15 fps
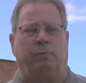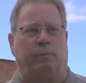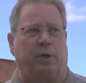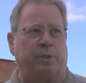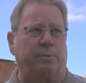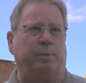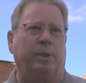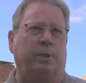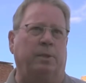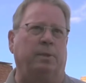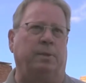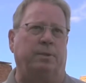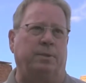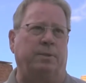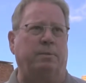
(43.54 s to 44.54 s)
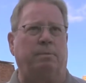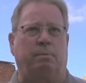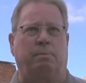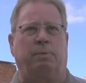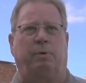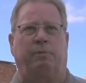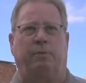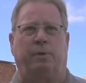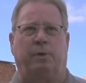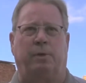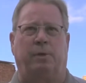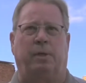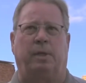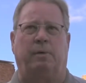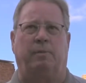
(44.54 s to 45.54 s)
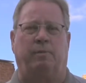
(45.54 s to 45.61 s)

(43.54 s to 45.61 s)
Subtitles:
Fresh milled is preferred